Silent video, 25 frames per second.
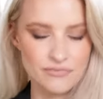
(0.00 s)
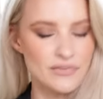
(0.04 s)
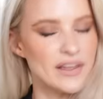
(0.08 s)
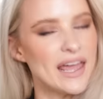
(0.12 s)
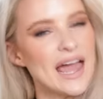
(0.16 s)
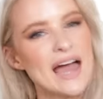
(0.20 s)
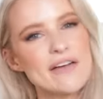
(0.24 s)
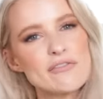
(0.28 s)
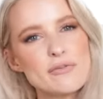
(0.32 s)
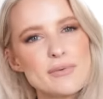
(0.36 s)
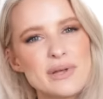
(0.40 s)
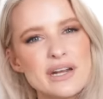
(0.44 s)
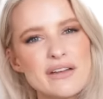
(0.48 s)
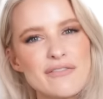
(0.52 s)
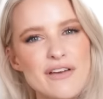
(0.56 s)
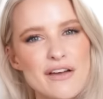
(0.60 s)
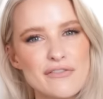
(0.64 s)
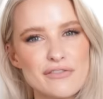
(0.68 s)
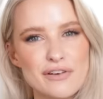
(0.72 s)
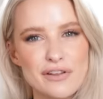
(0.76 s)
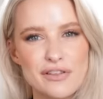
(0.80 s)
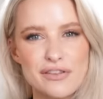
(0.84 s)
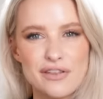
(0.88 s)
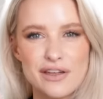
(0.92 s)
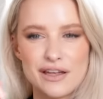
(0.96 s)
They have a bit of
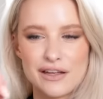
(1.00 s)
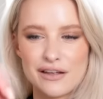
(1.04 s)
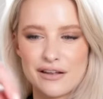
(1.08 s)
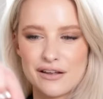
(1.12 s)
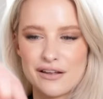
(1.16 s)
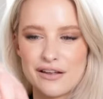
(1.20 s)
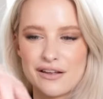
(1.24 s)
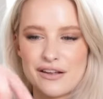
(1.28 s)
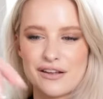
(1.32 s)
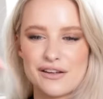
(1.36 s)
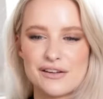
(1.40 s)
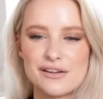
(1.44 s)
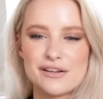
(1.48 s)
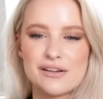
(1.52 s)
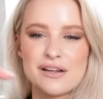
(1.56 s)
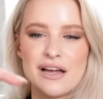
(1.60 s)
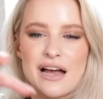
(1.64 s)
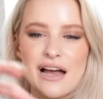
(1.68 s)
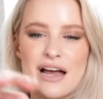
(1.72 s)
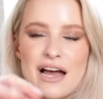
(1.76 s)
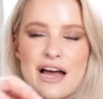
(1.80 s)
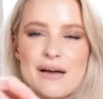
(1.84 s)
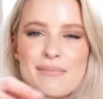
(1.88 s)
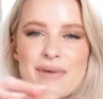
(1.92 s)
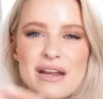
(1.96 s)
everything,
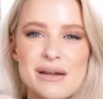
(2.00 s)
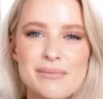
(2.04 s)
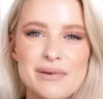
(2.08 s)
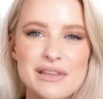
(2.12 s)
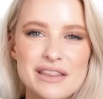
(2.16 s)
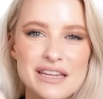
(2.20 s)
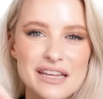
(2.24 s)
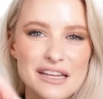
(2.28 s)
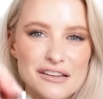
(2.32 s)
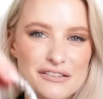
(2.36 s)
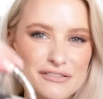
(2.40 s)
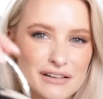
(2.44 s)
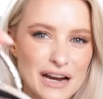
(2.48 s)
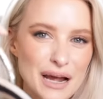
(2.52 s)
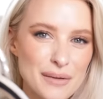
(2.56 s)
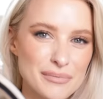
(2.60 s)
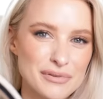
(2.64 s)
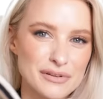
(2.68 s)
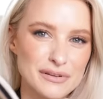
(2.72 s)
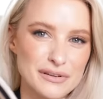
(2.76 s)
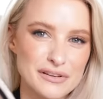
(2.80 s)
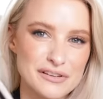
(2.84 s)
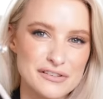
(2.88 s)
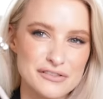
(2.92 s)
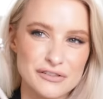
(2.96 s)
um, and I mean these are
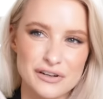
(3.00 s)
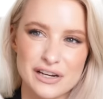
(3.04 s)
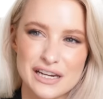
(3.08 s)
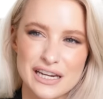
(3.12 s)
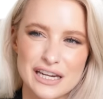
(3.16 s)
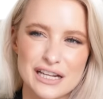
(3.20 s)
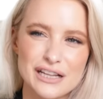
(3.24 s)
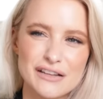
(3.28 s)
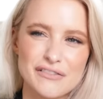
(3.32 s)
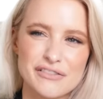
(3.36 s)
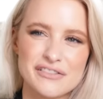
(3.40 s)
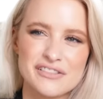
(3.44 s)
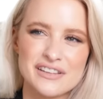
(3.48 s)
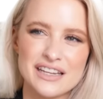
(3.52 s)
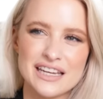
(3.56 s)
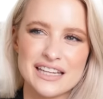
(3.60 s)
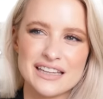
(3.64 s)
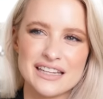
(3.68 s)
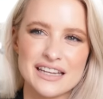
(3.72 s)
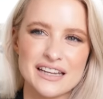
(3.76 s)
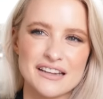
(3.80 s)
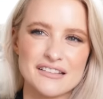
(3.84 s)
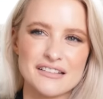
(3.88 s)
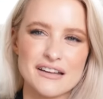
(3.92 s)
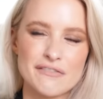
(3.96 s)
absolutely stunning. You'll have
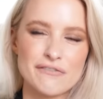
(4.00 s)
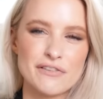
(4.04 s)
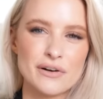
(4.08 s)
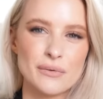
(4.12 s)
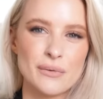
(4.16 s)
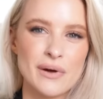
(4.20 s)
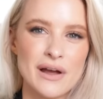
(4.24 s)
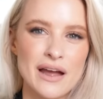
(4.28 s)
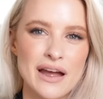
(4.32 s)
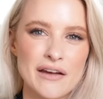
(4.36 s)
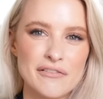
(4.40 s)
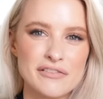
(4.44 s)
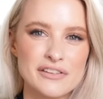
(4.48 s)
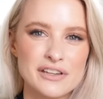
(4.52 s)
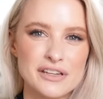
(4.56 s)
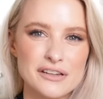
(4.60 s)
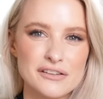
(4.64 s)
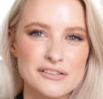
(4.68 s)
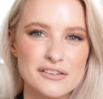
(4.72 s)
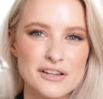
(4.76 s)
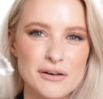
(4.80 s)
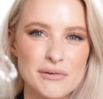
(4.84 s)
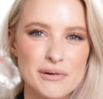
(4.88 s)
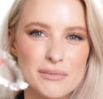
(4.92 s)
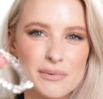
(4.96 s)
seen these everywhere. I've
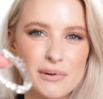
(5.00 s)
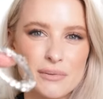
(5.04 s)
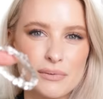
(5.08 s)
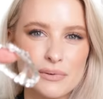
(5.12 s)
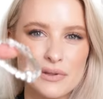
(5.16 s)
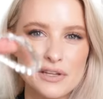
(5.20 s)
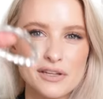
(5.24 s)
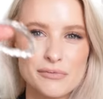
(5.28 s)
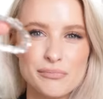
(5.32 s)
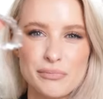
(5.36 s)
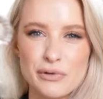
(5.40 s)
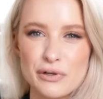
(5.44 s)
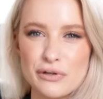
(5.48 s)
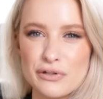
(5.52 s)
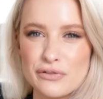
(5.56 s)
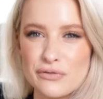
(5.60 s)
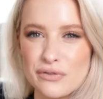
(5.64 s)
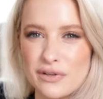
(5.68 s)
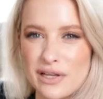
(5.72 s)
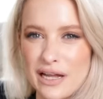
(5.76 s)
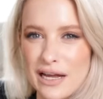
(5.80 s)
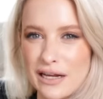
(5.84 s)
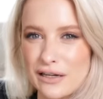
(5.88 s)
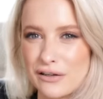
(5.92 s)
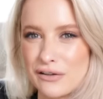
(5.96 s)
seen so many people with this
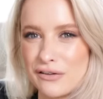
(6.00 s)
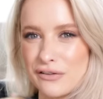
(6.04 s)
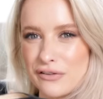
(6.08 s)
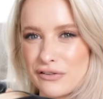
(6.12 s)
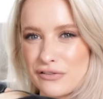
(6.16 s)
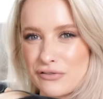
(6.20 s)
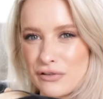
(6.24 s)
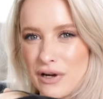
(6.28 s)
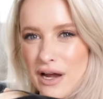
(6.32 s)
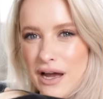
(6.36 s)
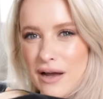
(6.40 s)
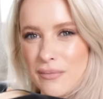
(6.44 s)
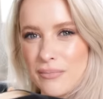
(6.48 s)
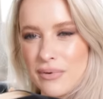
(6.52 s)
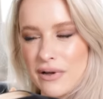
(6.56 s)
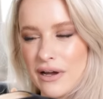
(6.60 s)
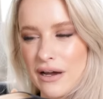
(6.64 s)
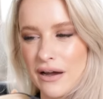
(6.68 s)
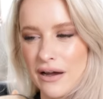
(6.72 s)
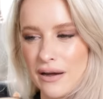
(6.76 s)
beautiful ankle strap.